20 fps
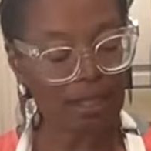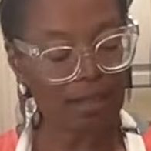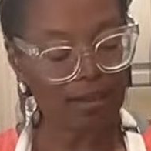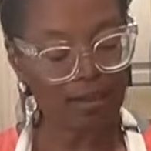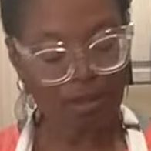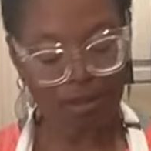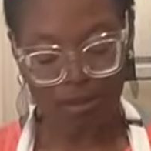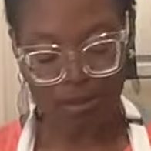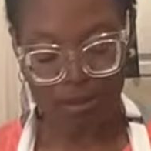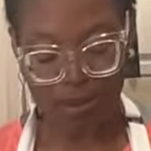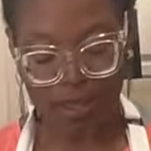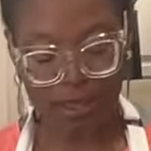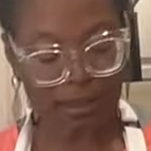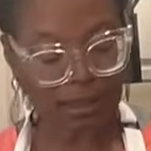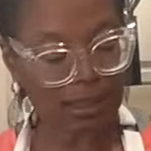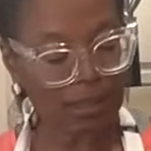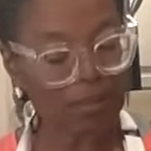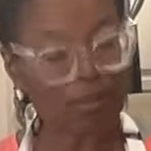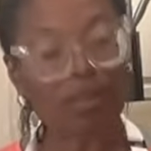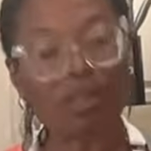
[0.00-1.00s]
Well, you get
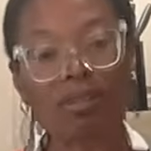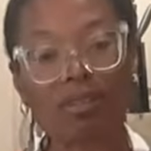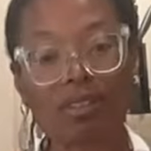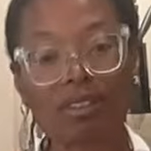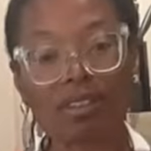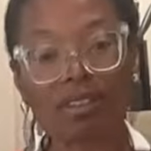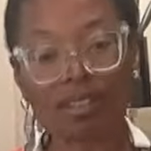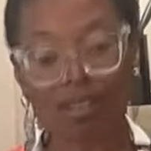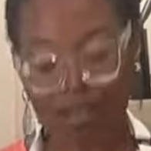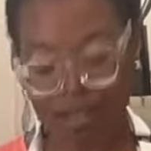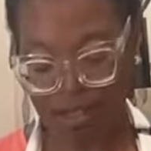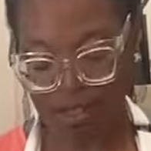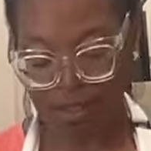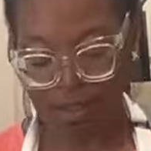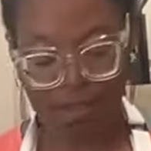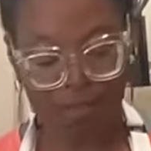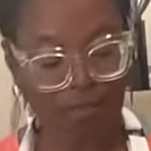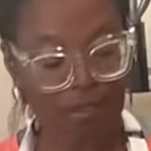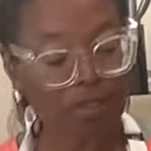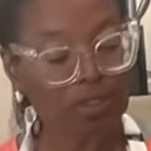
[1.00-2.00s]
some in,
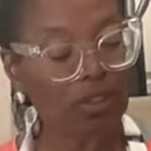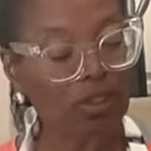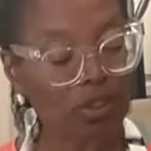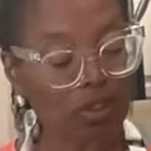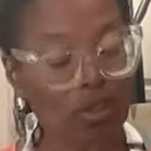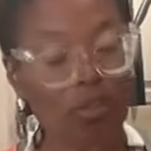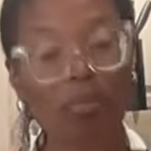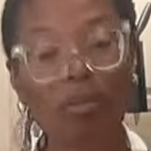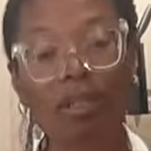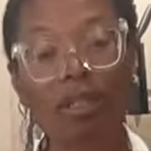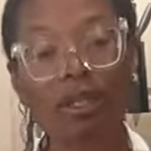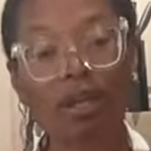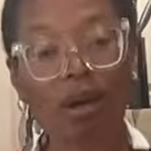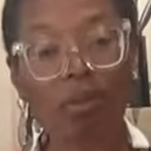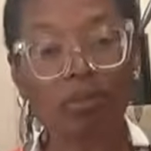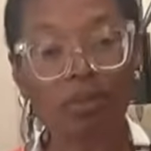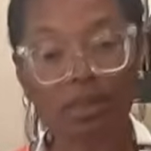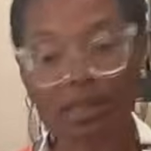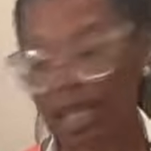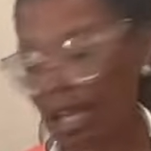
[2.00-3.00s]
there's a little bit in
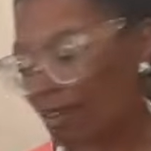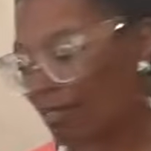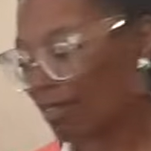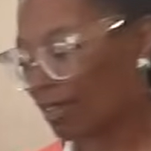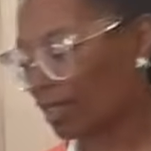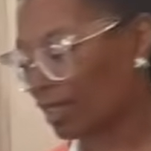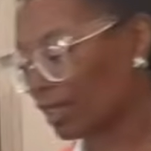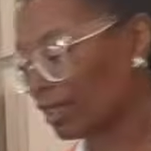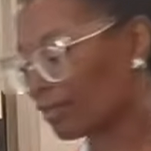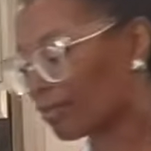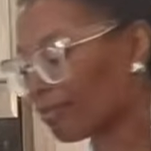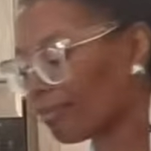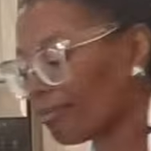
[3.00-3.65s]
almost everything.